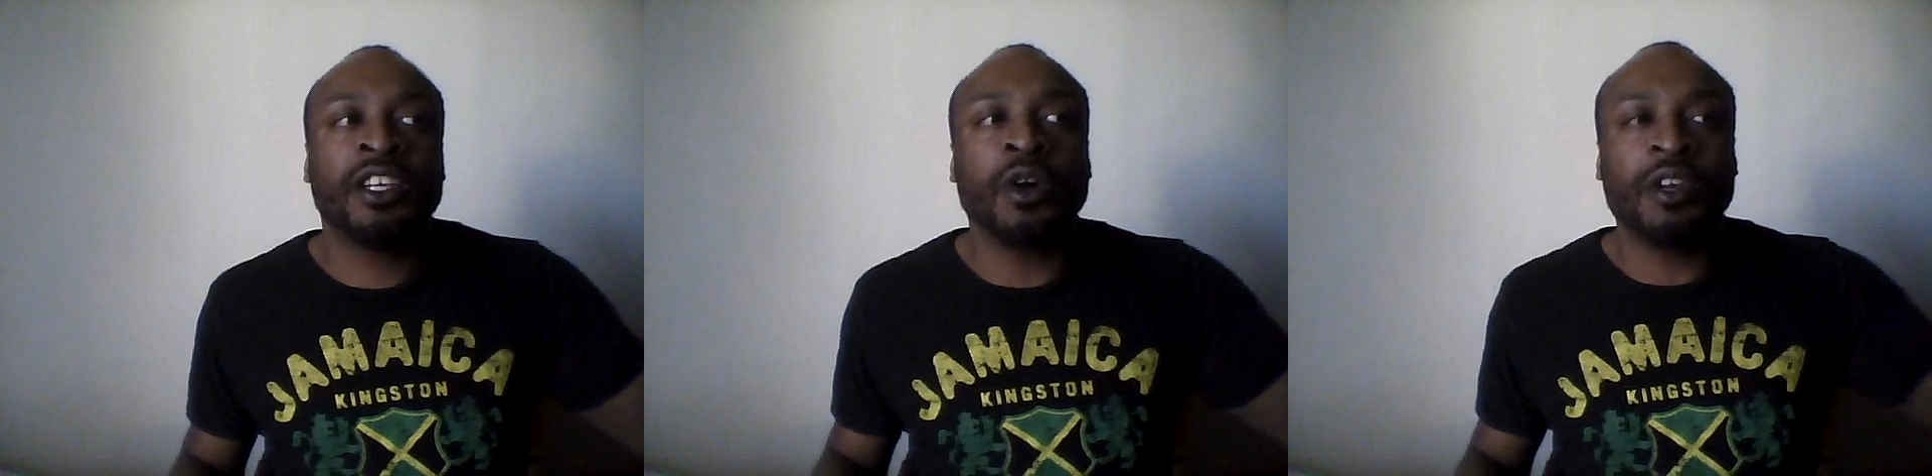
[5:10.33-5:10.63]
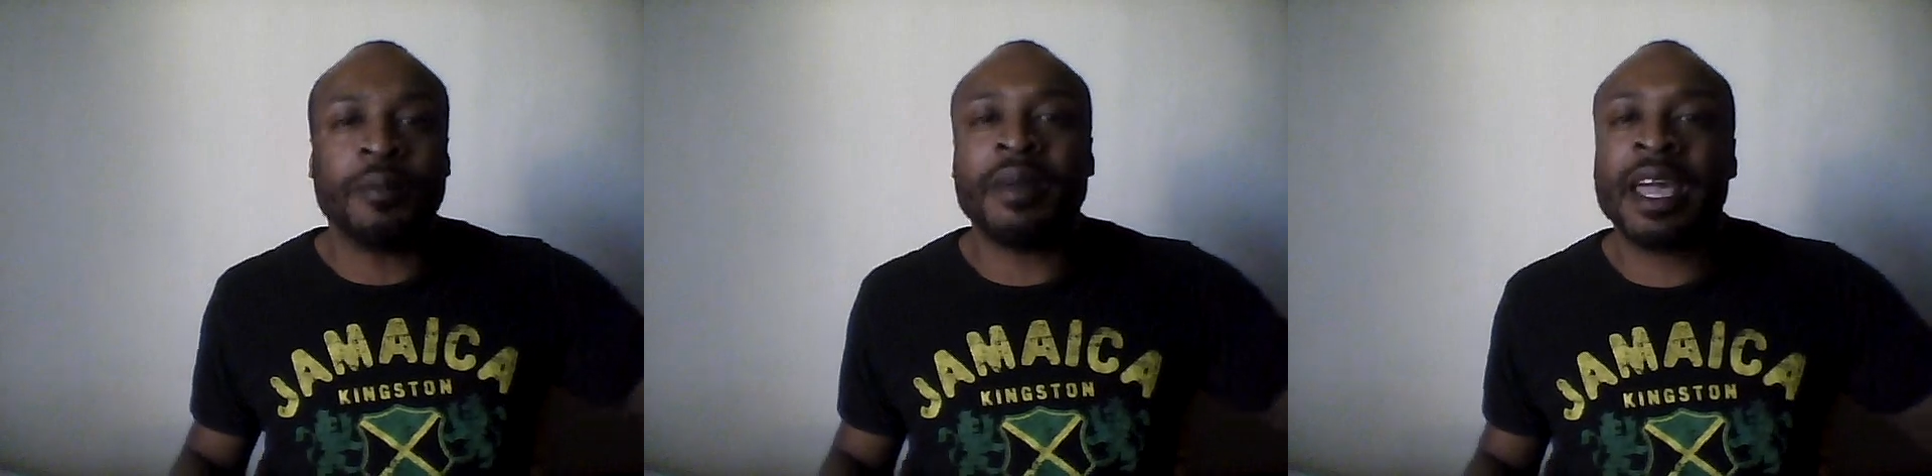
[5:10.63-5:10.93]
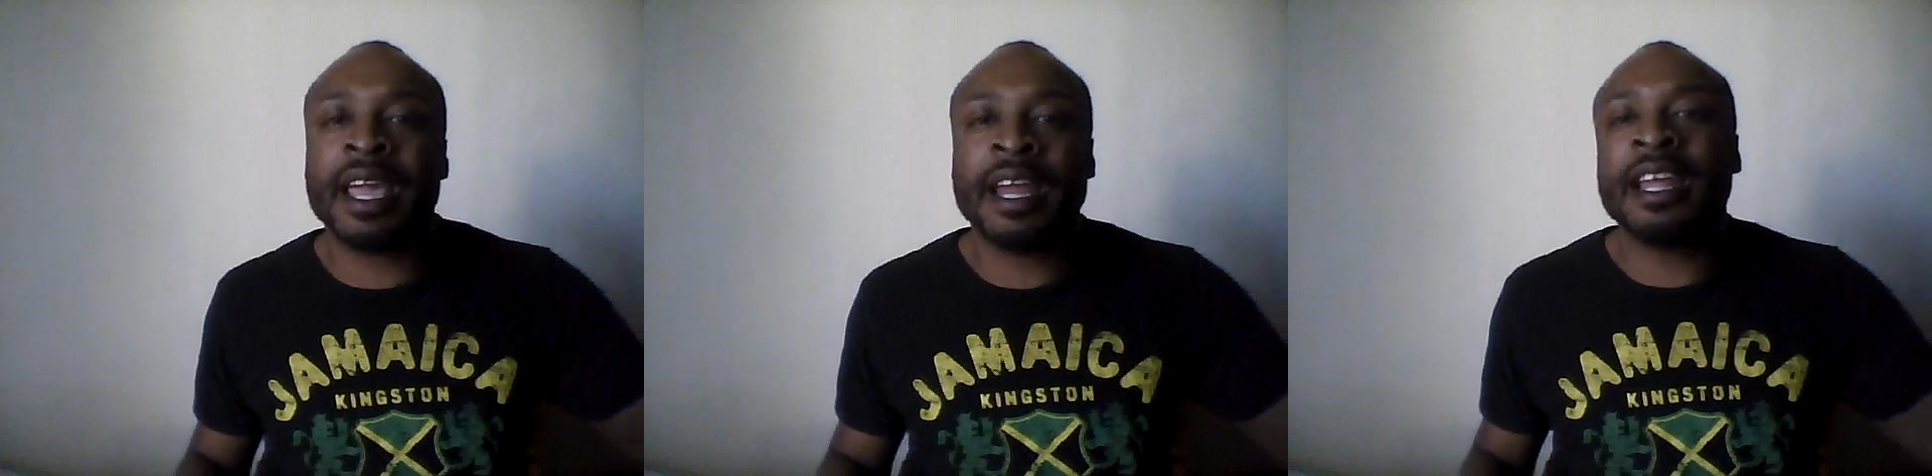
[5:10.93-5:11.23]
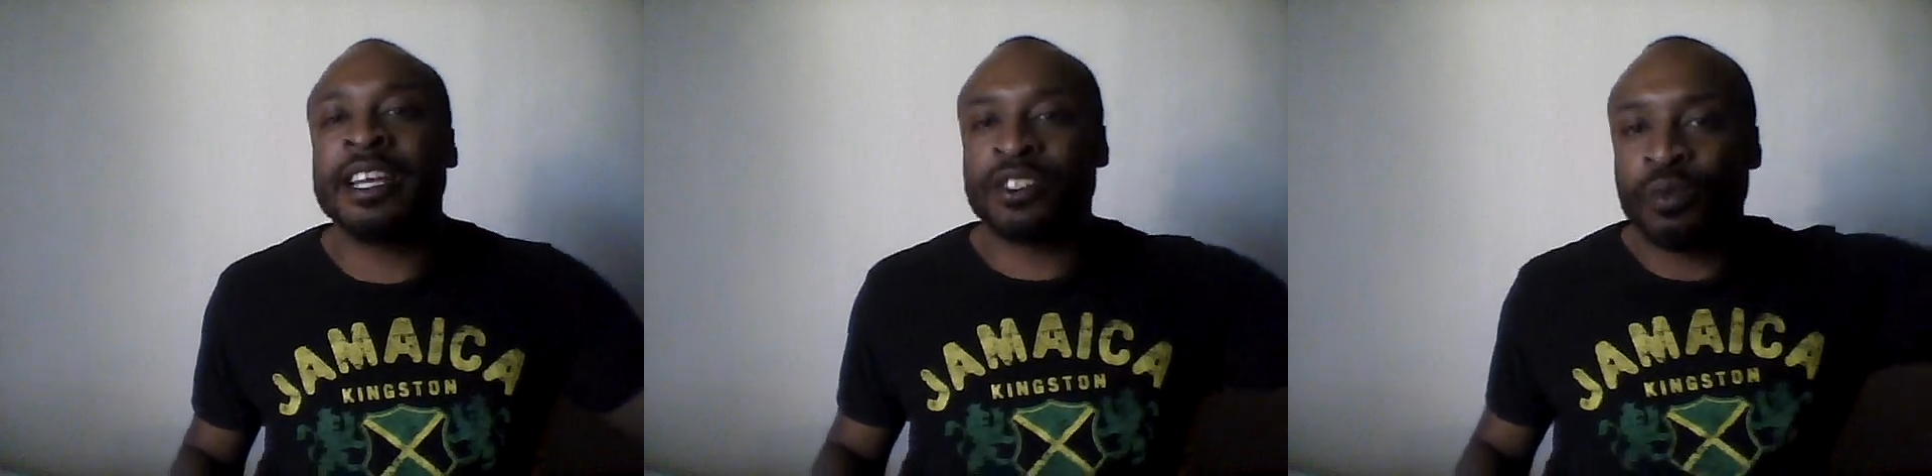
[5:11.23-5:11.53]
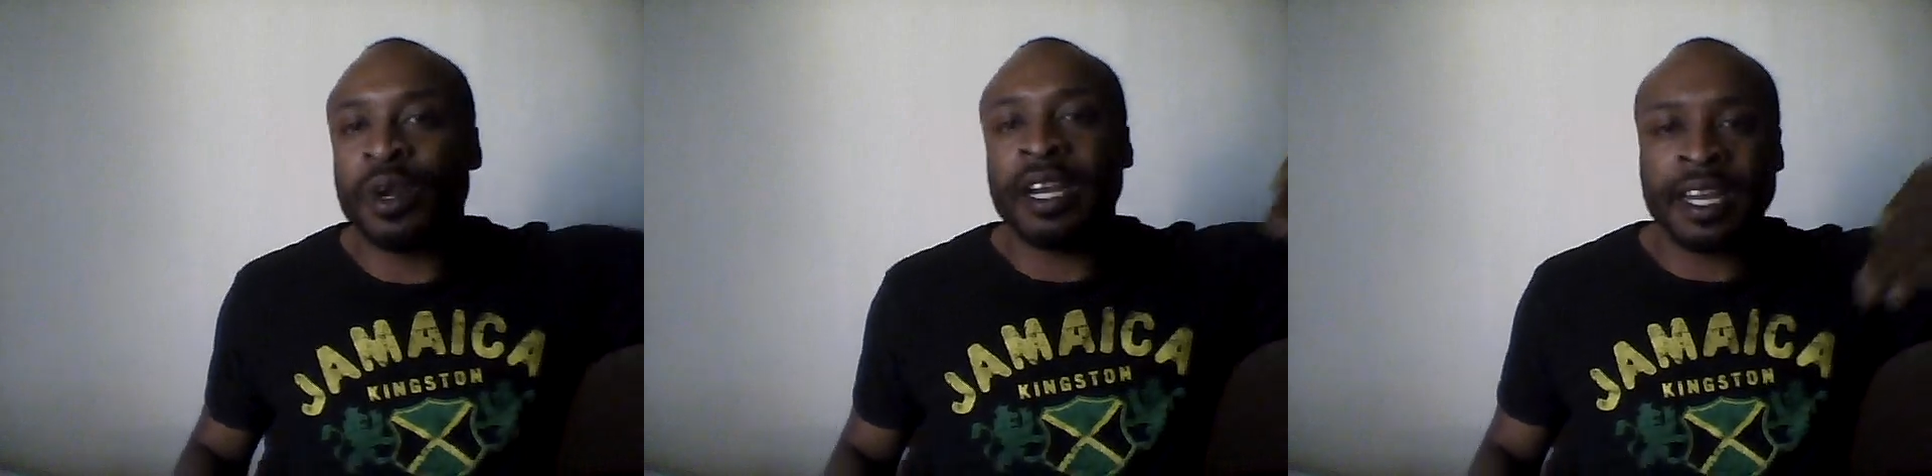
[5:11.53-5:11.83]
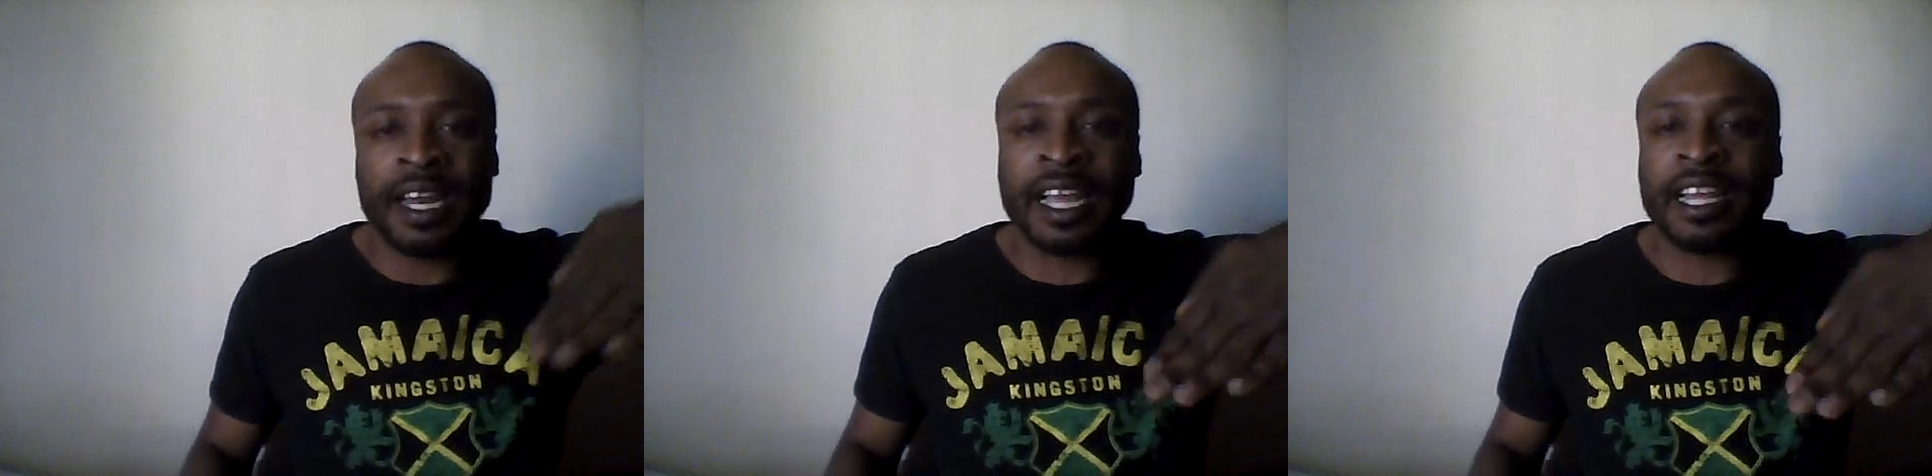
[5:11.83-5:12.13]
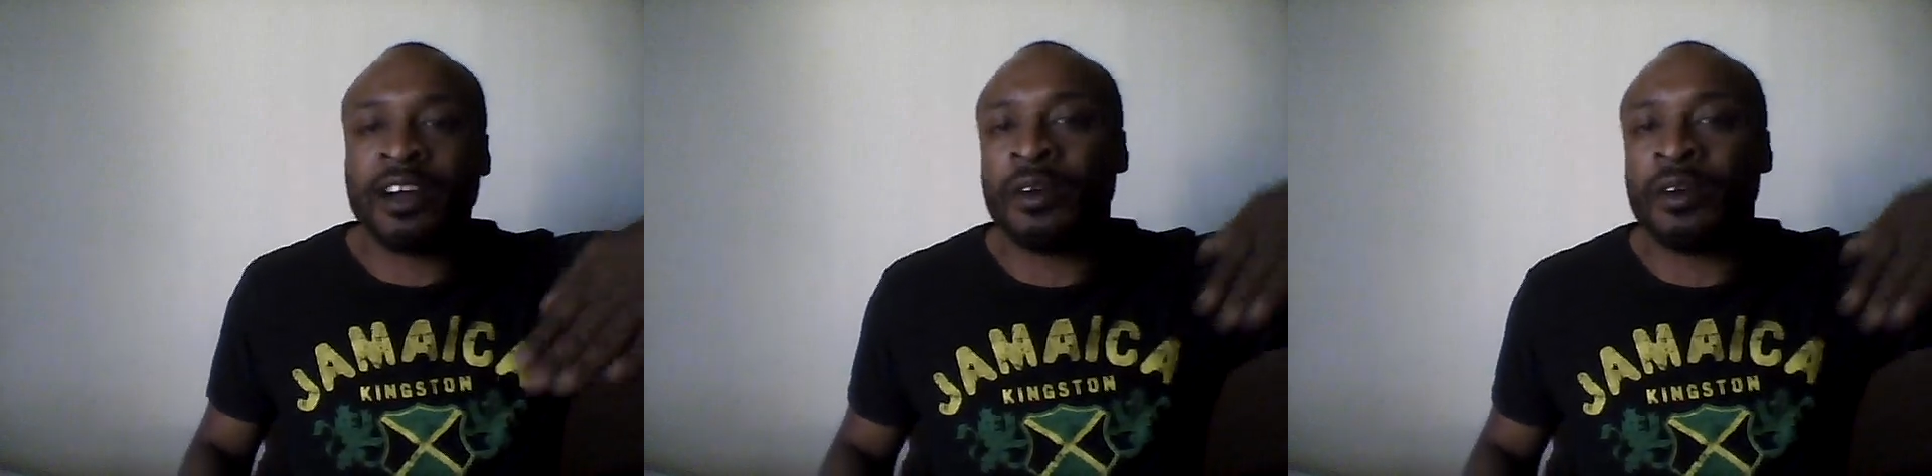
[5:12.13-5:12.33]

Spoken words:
Your demand is really like,